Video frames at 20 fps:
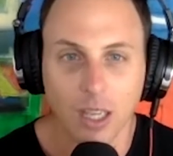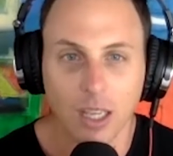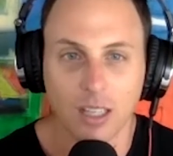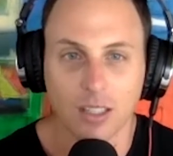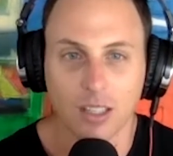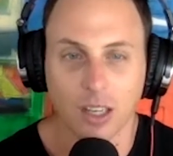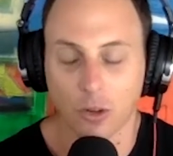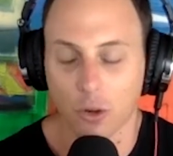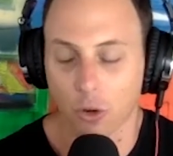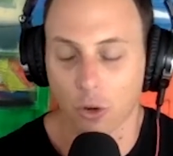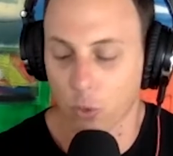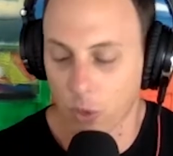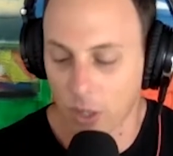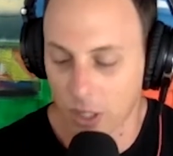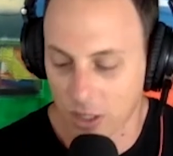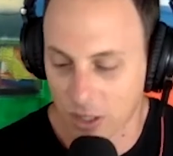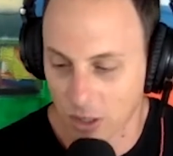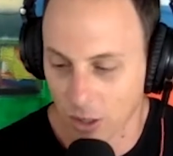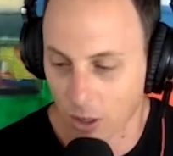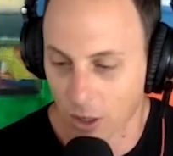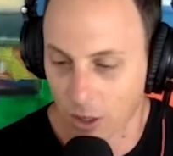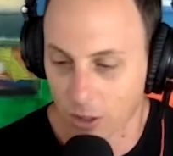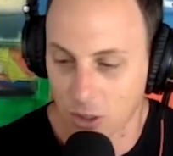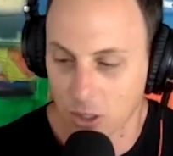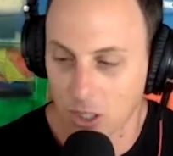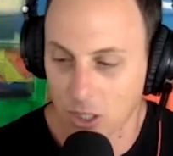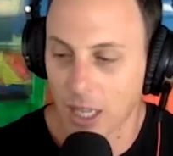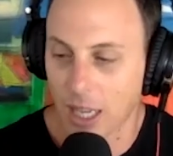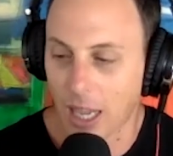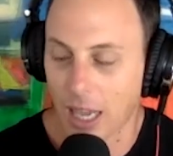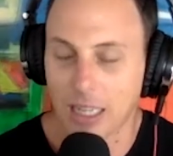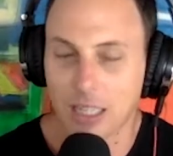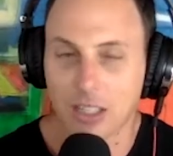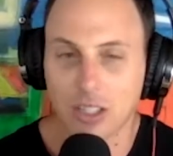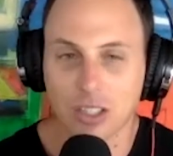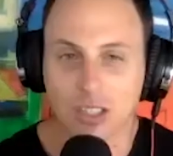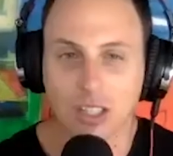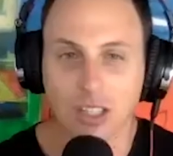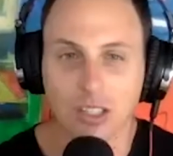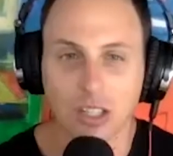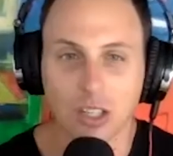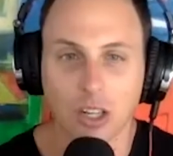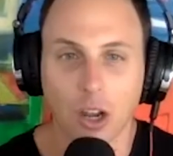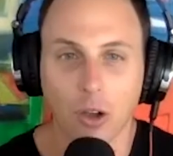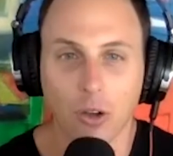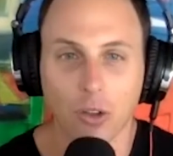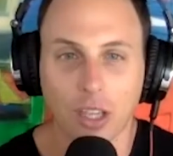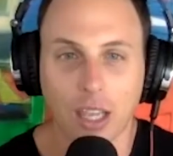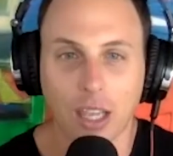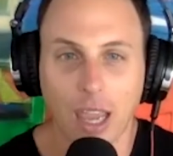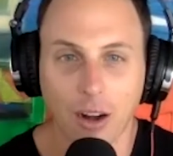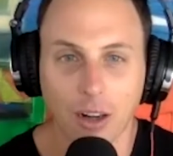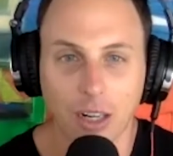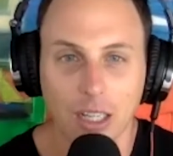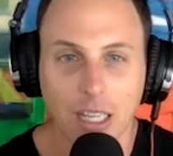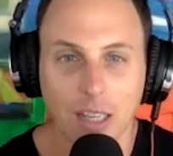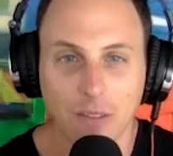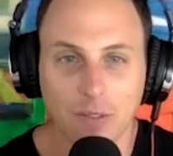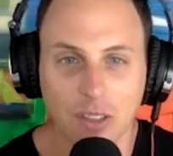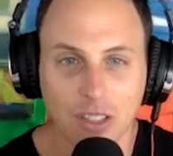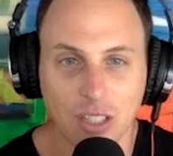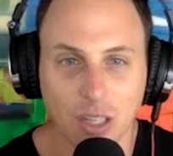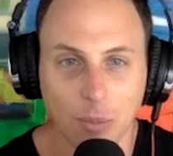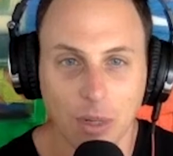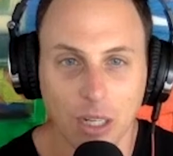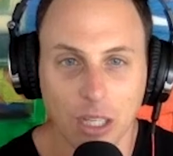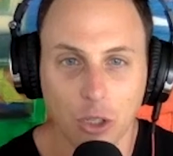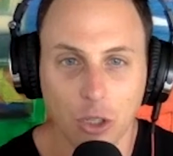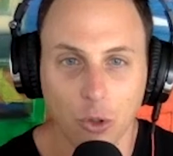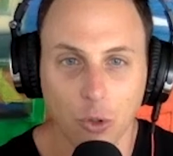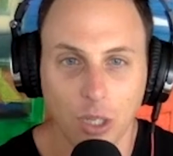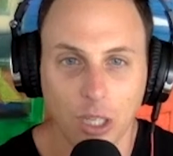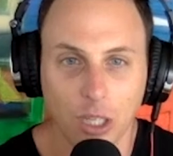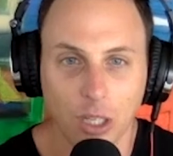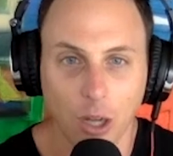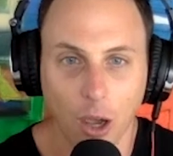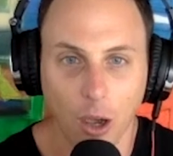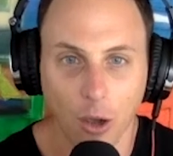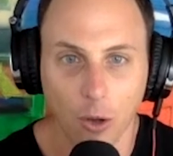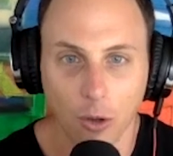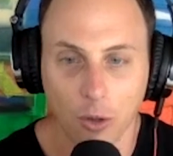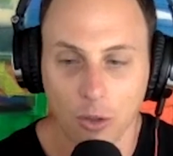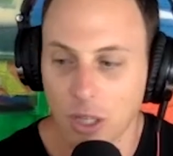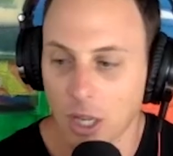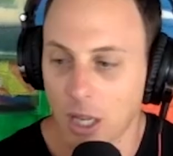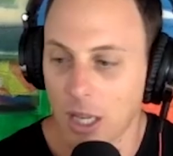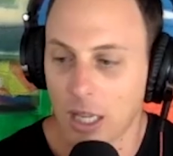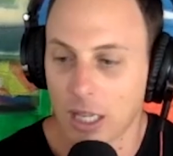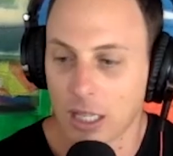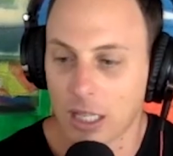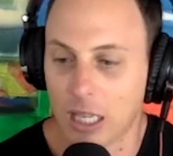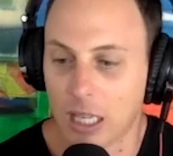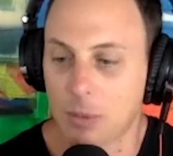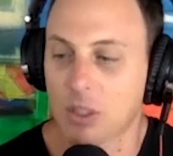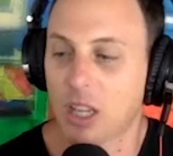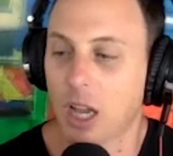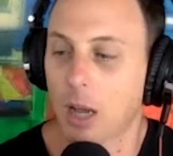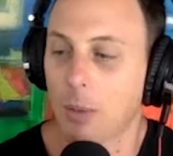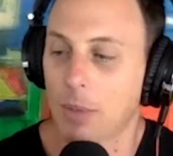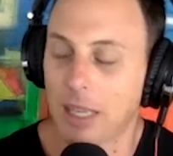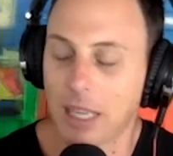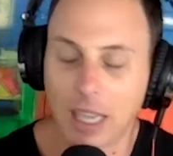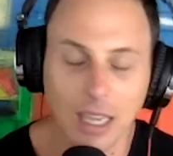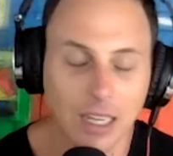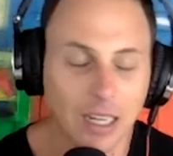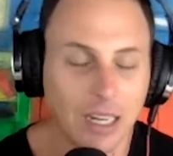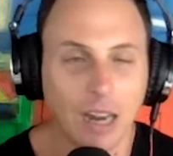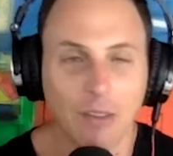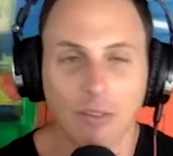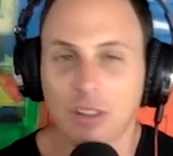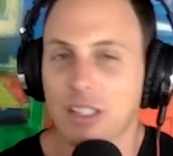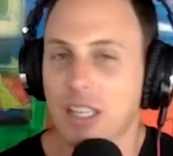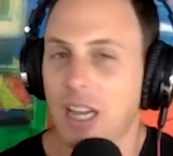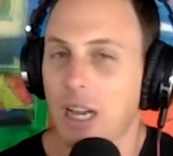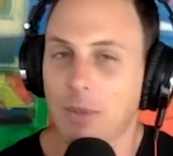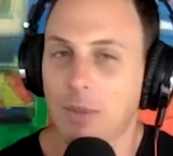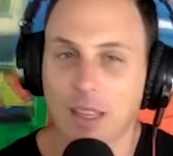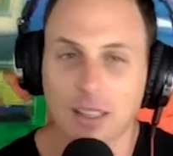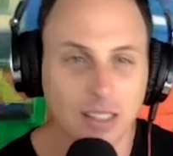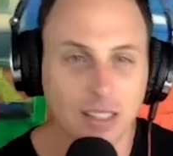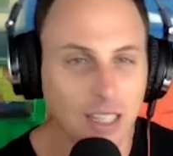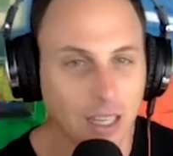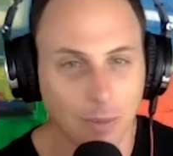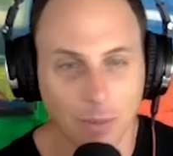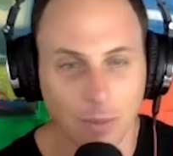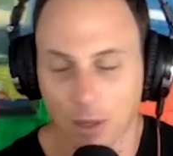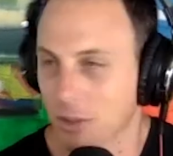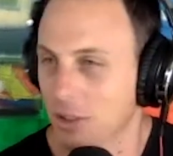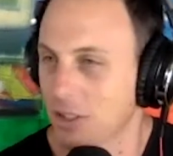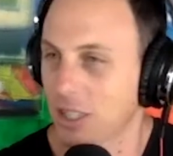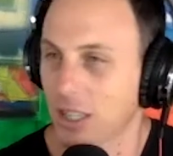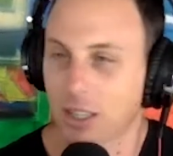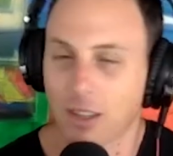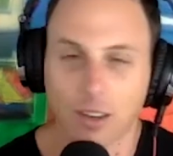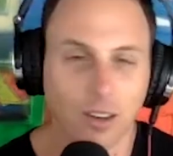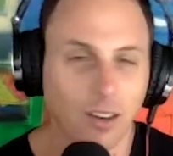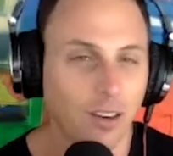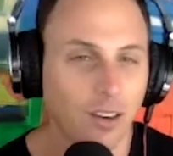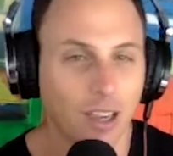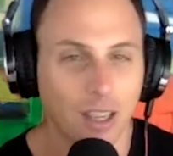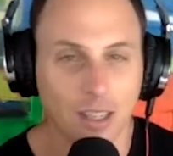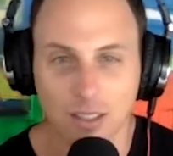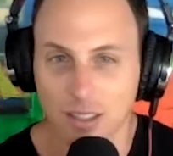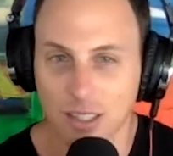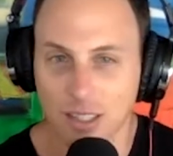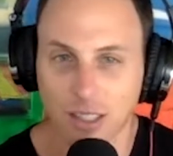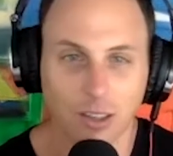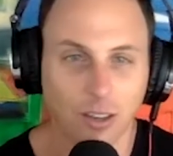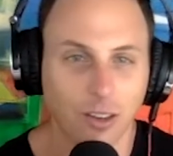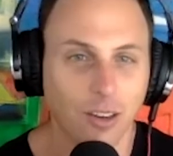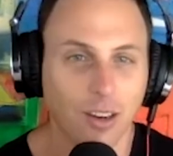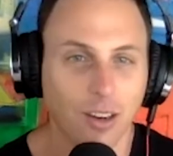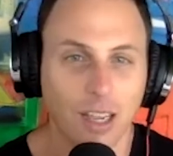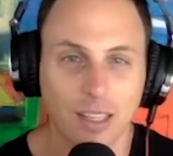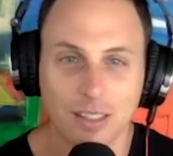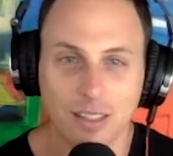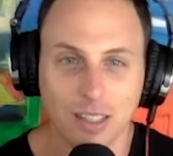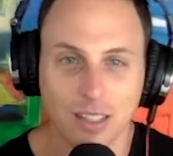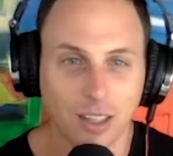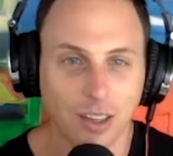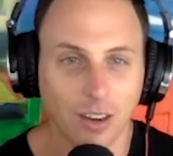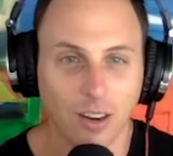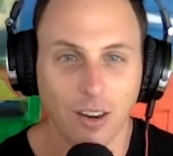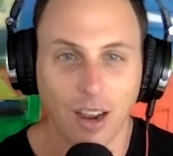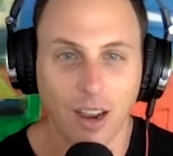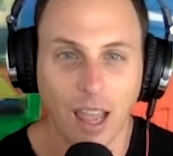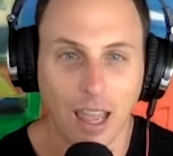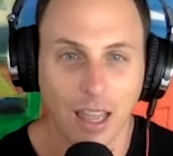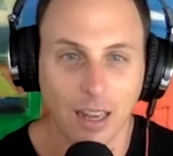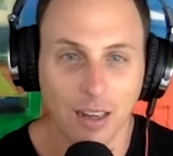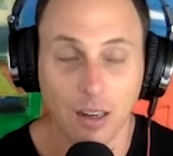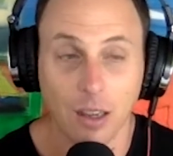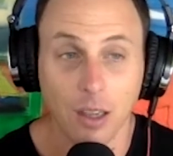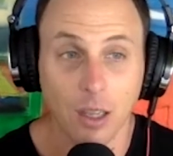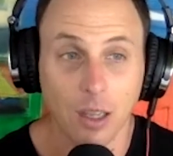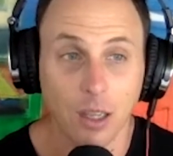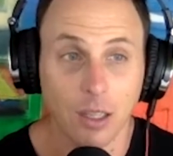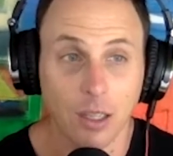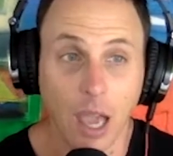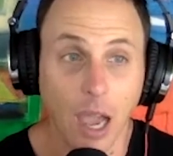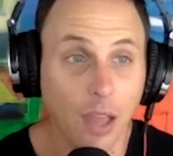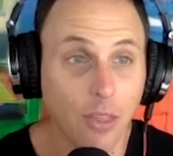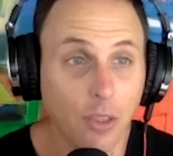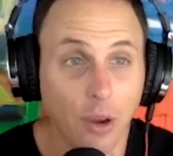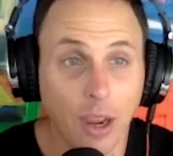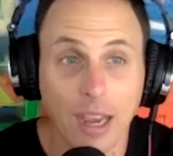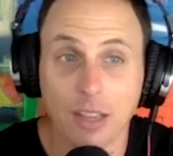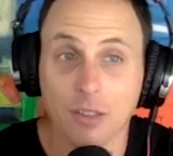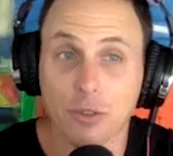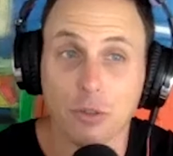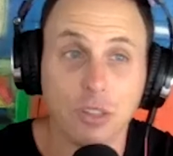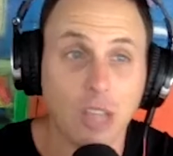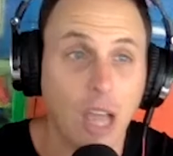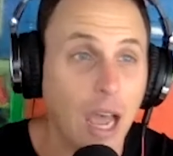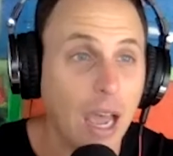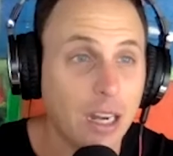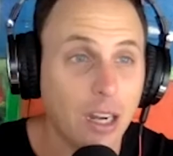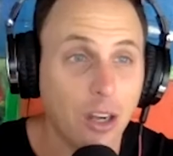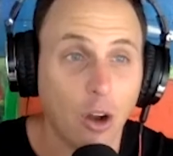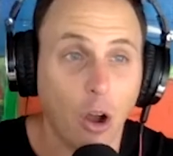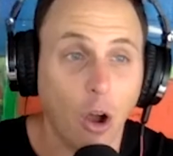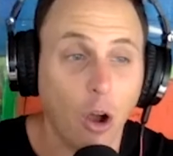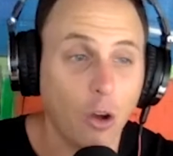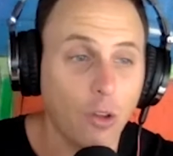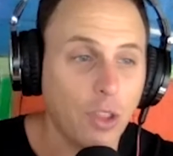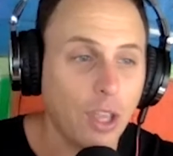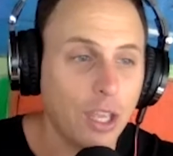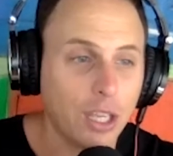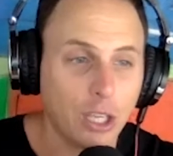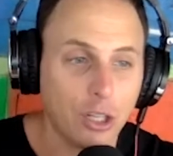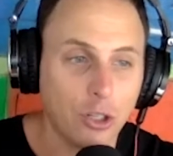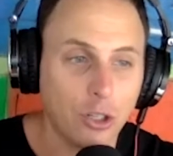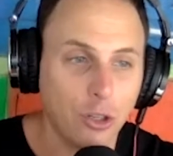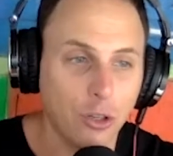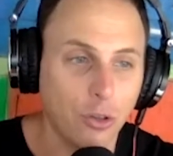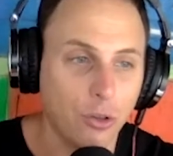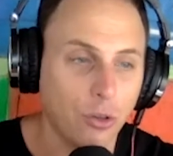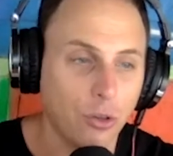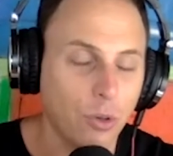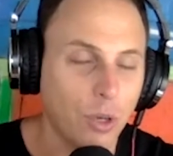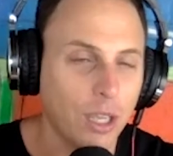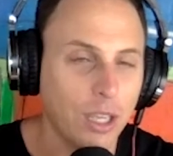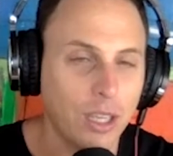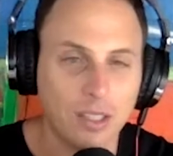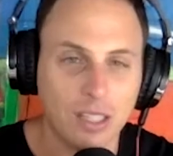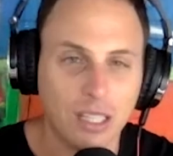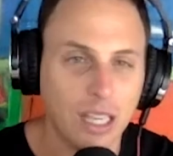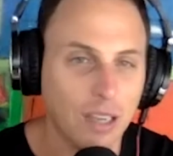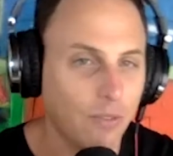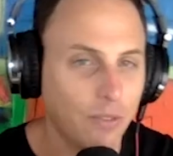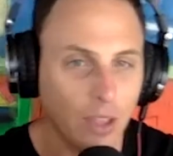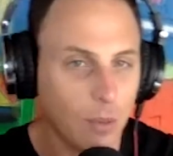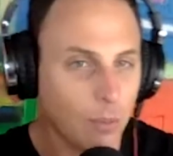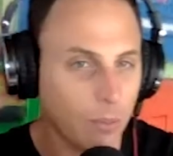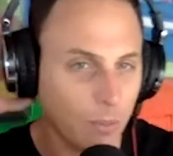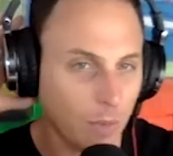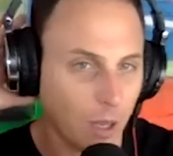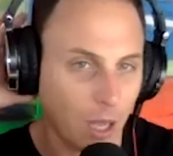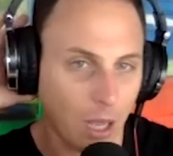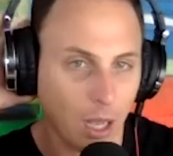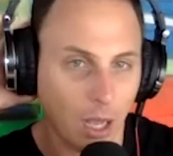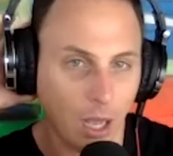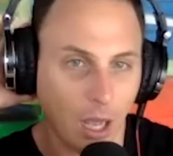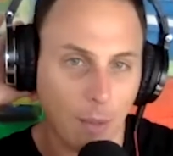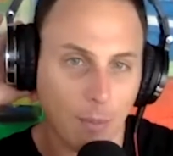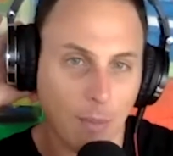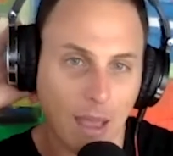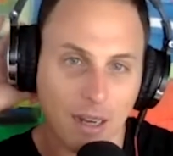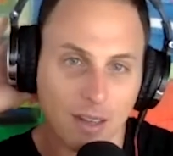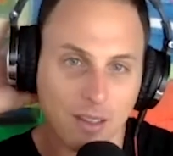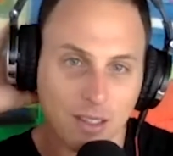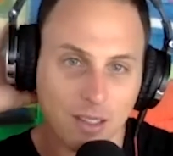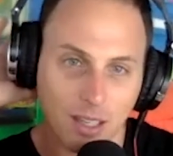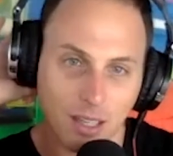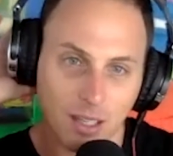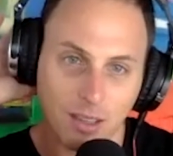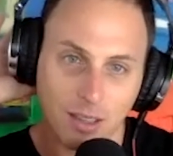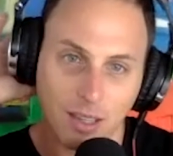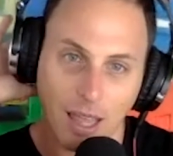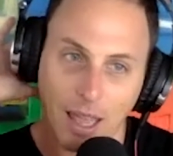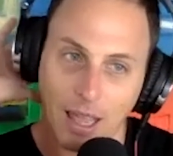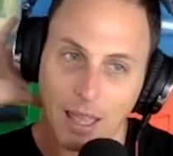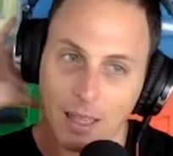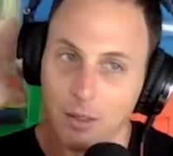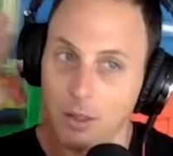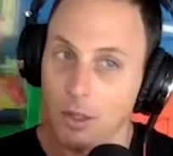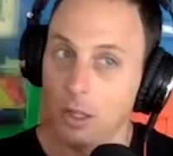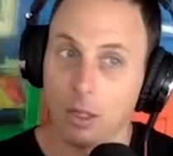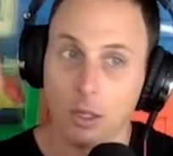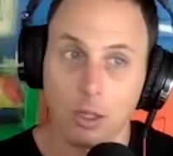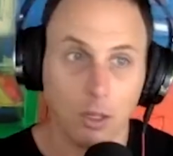he's under researched, and he just doesn't know the care to give to somebody who he knows keeps coming in, and every time they see him, they're sicker and sicker and sicker and yeah their hands are tied and all they can do is give them uh, a medicine that